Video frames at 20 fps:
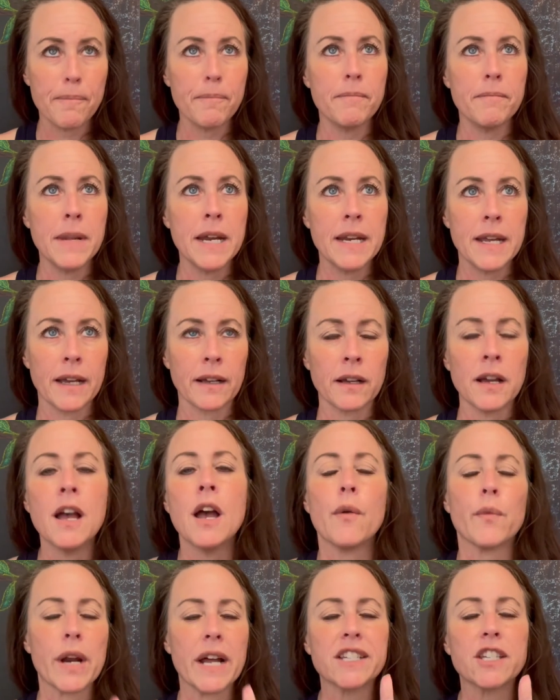Meaning,
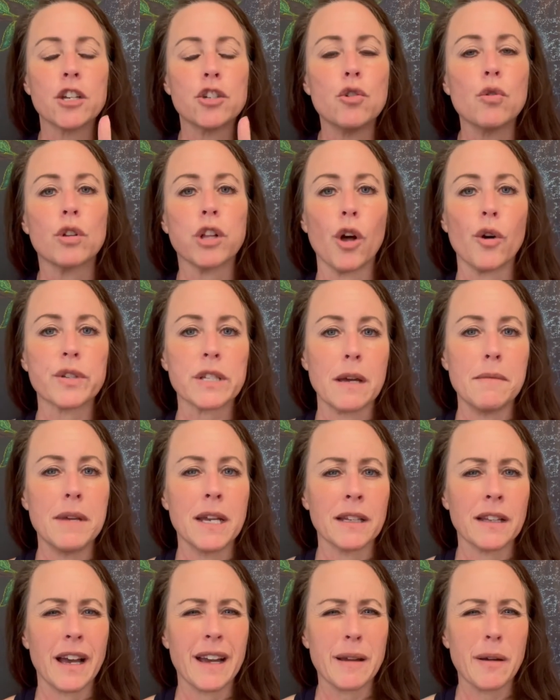when I say too close, I
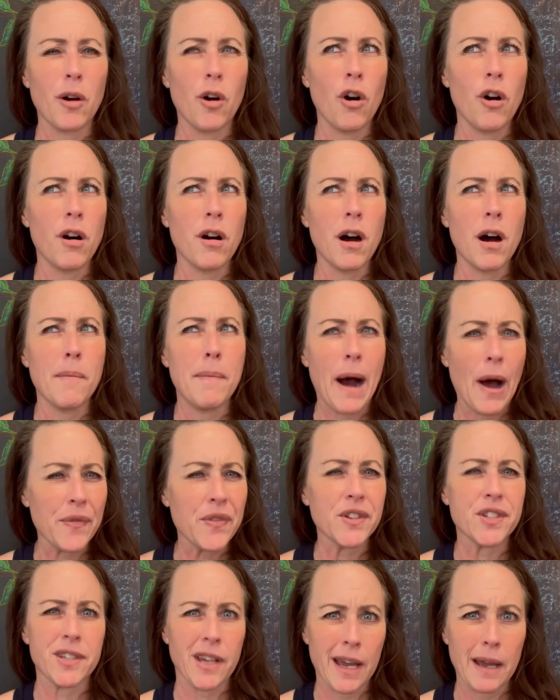mean like about
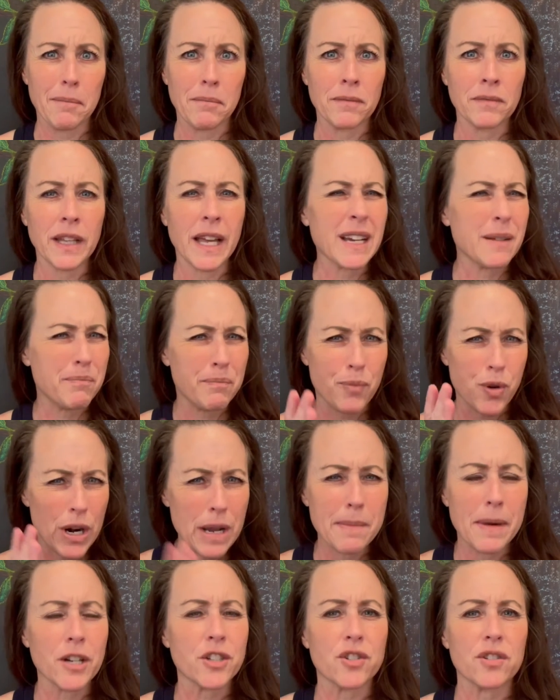the same, like pretty
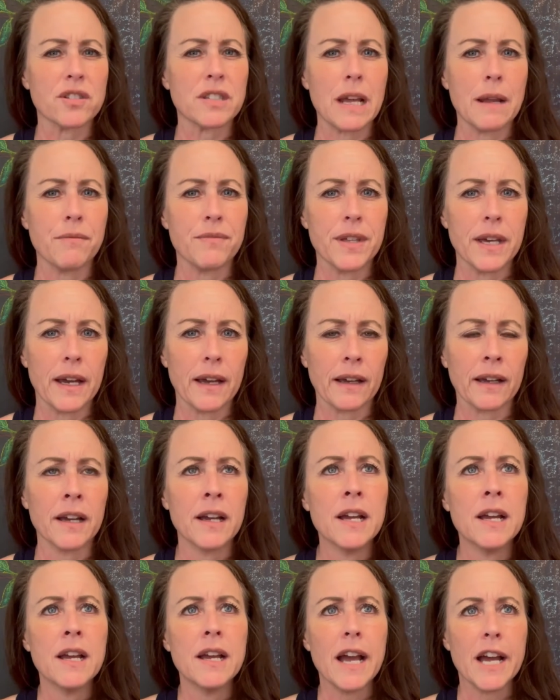much the same thing
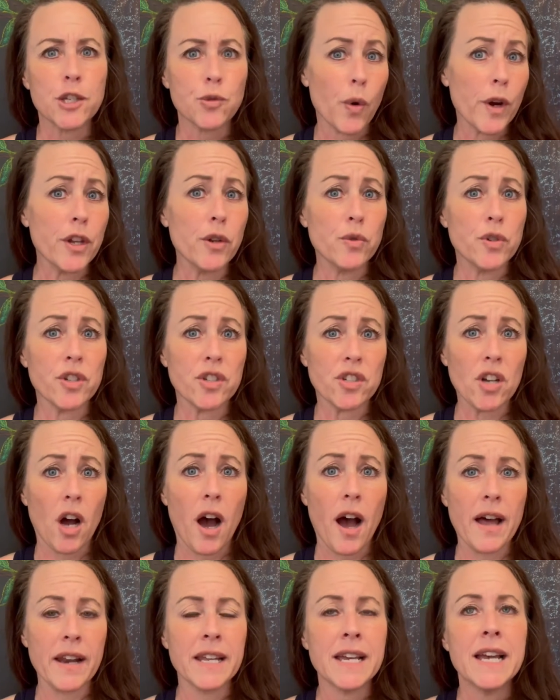as what you just
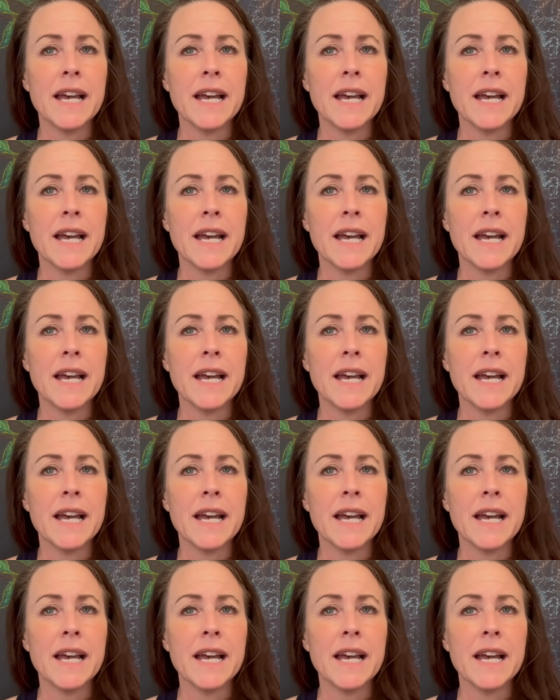taught.